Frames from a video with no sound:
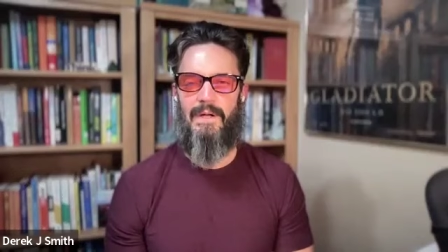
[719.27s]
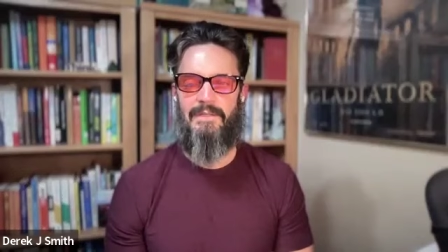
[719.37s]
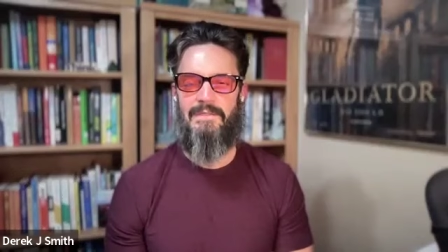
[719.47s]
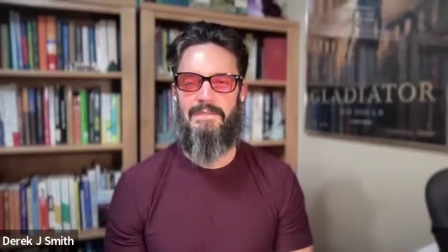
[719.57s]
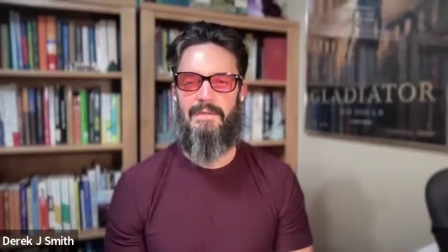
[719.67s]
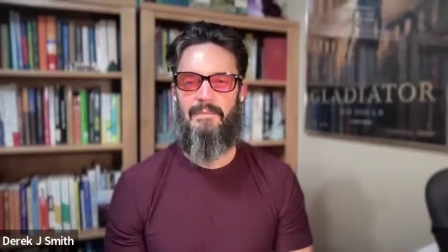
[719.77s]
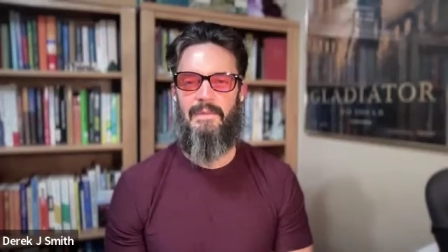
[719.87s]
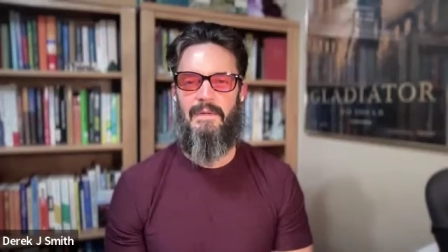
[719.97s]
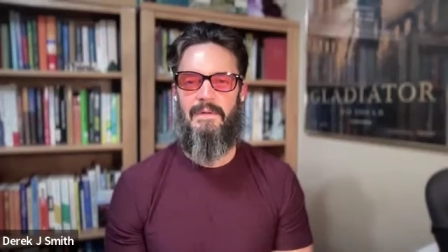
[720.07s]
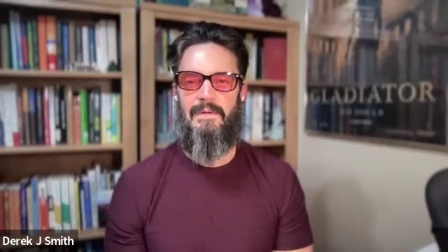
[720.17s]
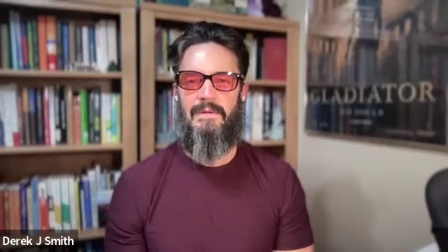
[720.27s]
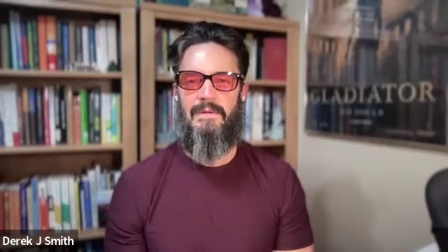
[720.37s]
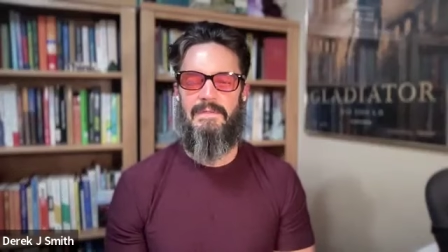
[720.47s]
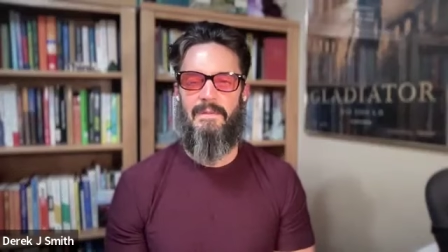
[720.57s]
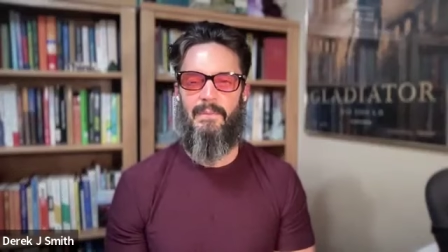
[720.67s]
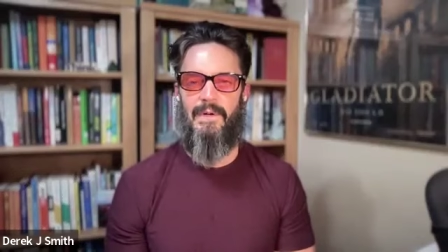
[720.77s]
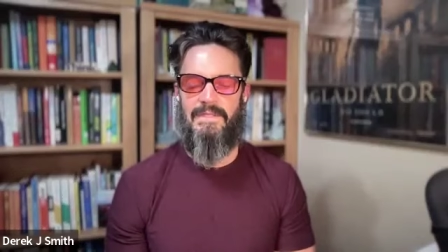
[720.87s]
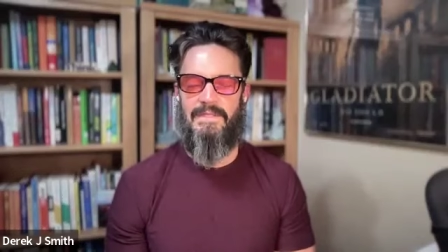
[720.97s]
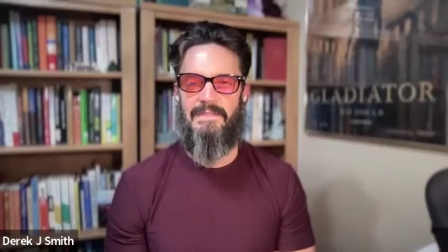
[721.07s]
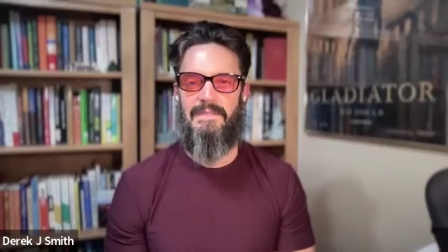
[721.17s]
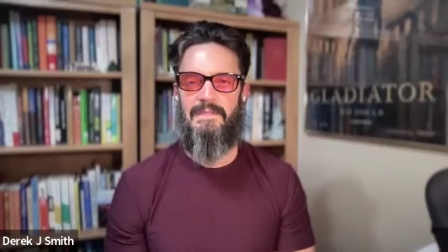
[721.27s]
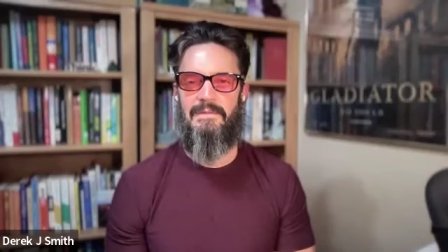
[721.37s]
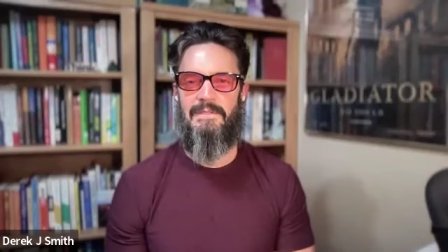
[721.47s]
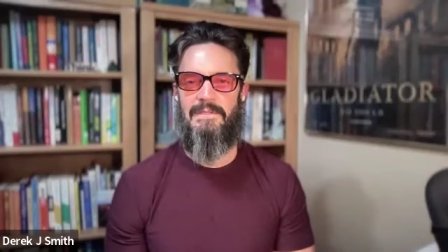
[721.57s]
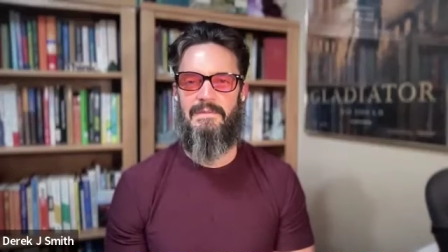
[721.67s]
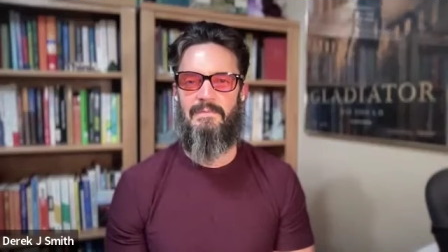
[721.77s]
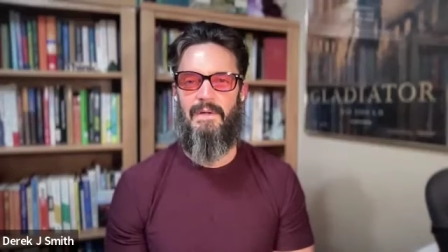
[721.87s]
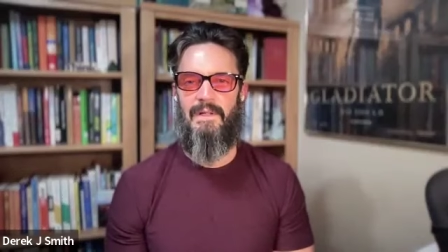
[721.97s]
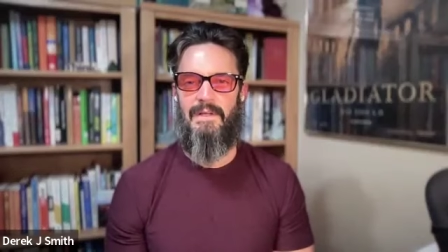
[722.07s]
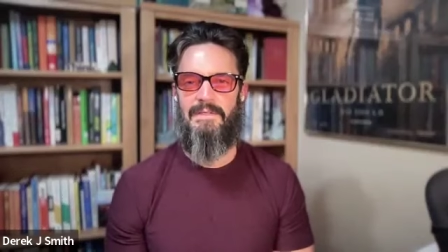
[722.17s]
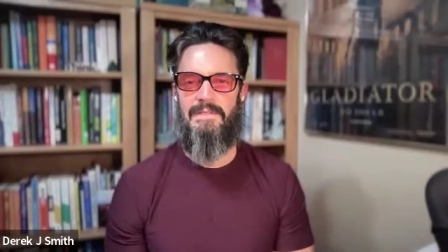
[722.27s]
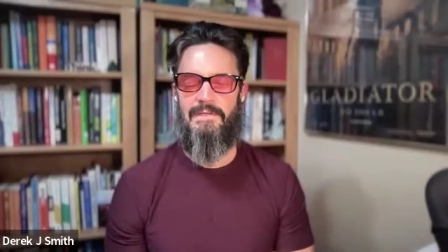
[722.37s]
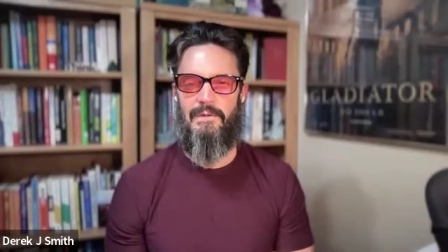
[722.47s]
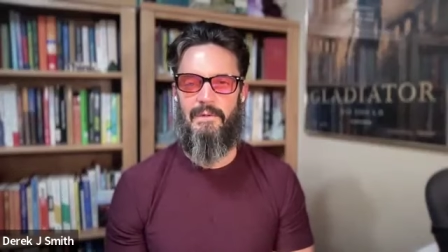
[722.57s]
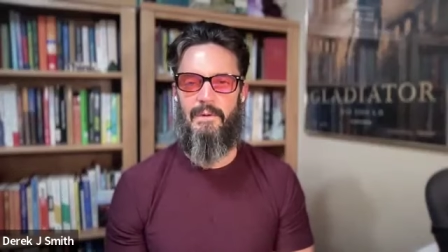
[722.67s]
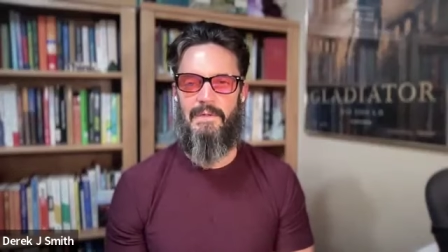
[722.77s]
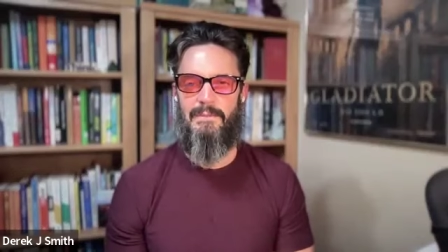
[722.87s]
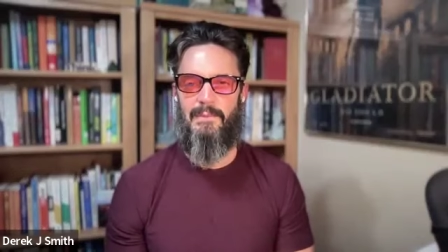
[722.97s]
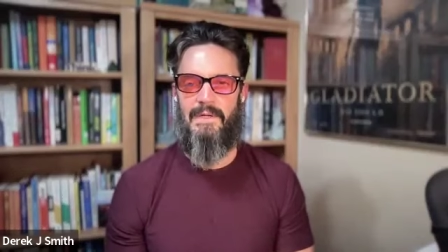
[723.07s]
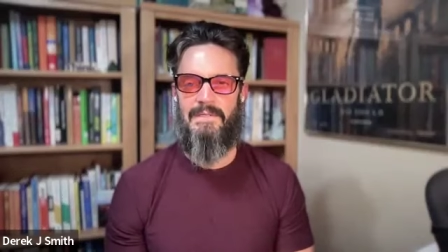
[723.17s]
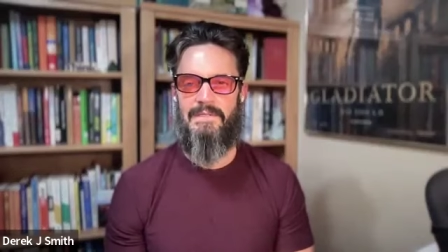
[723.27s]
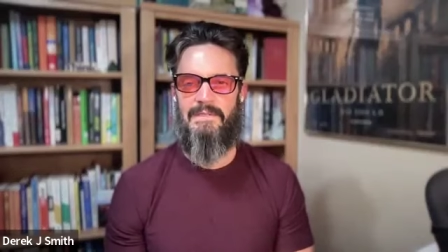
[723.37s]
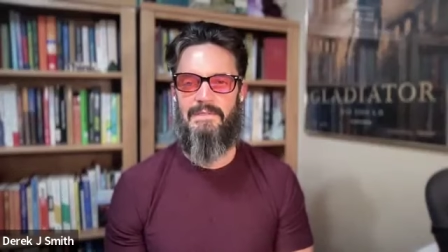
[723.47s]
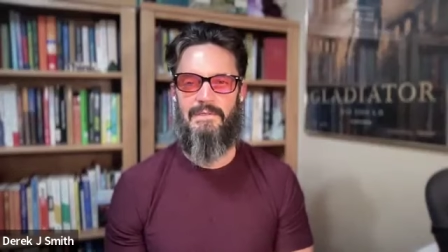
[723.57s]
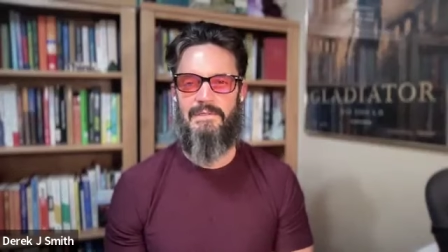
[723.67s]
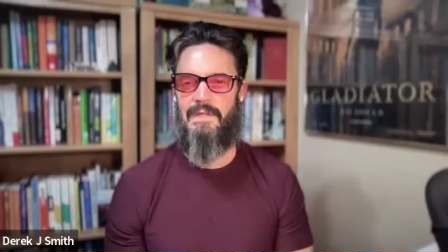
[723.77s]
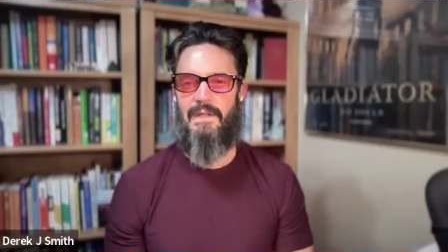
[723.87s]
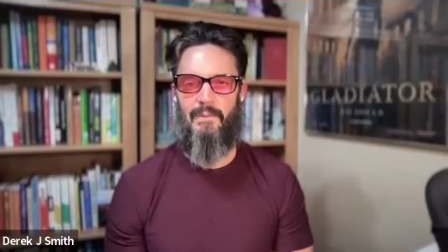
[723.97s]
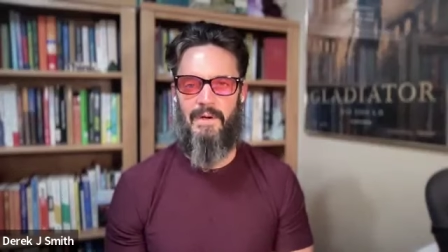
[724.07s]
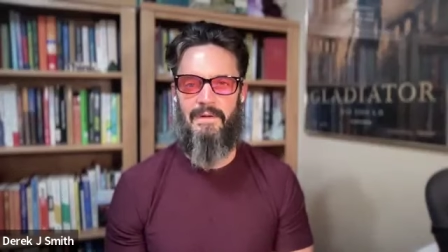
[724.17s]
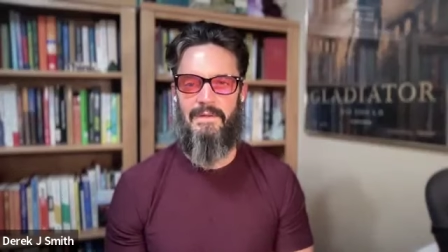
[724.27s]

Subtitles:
Practice some presencing. Just realize that you're always present. You're just not